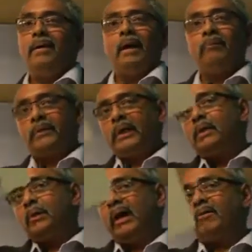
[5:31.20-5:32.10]
I'm
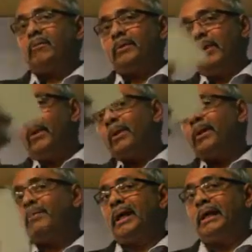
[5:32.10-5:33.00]
thrilled to have
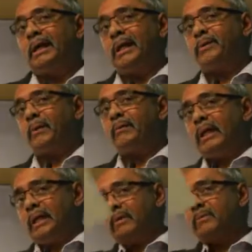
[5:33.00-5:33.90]
all my colleagues from
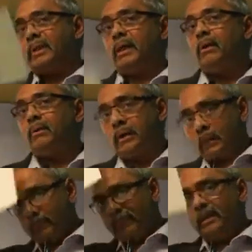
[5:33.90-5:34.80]
that team sitting out
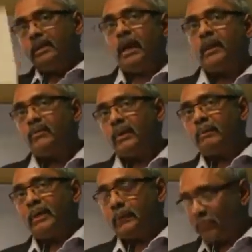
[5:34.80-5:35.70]
here. Thank you for
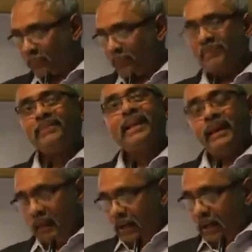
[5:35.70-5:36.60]
coming.
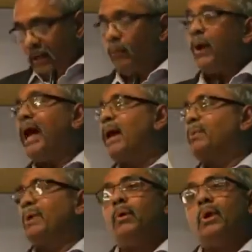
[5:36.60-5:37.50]
What
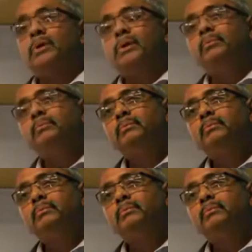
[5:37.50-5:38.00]
happened was,